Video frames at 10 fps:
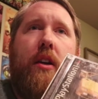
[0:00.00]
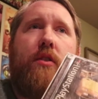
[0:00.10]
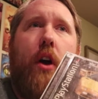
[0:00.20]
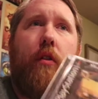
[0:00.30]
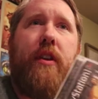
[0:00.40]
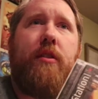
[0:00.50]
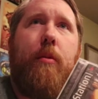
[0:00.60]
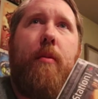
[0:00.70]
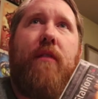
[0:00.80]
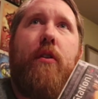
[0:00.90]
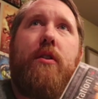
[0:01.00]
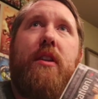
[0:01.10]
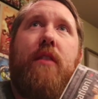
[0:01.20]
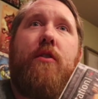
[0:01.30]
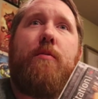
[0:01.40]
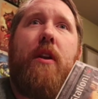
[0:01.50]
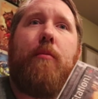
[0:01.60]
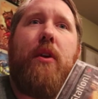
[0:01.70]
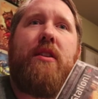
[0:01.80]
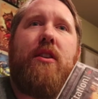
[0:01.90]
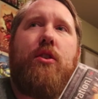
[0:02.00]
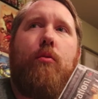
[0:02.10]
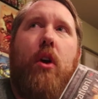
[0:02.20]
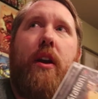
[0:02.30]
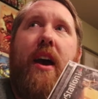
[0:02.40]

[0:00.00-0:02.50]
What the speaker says: So this will be my first Need for Speed on PlayStation 1.